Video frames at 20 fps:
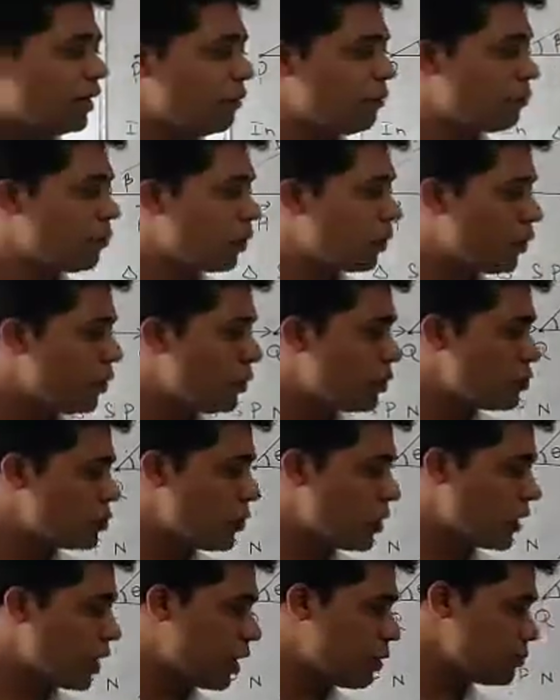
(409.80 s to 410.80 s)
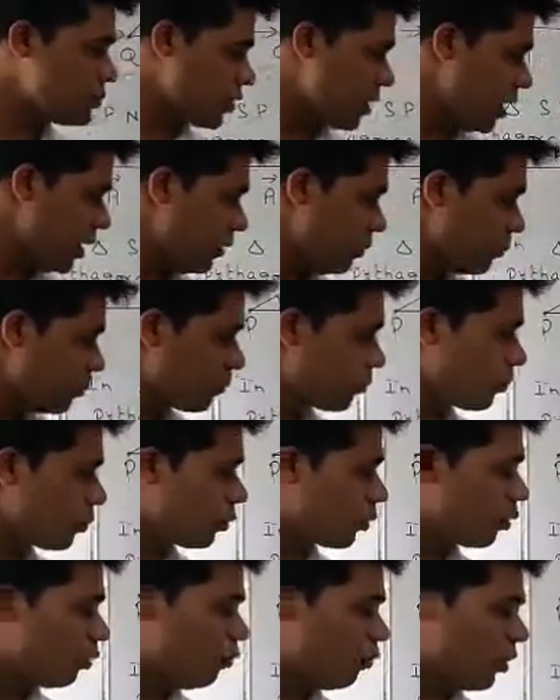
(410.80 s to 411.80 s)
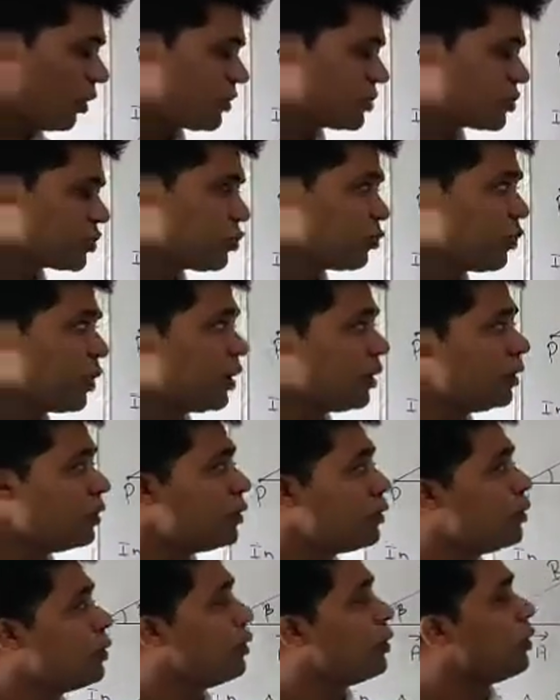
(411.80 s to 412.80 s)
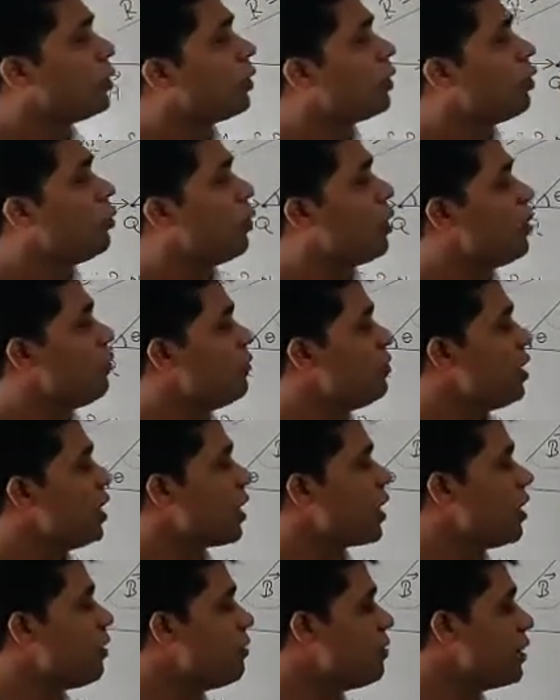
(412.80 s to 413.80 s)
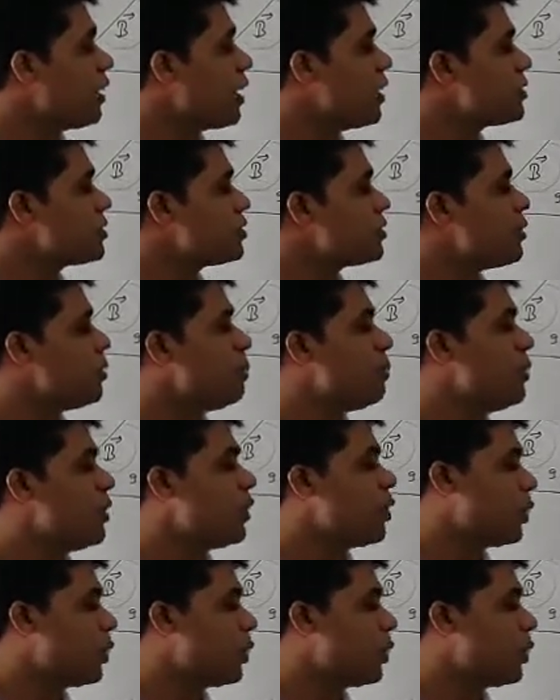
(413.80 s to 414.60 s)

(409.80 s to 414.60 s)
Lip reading: A. So there comes A. What is Qn? Qn we are having as B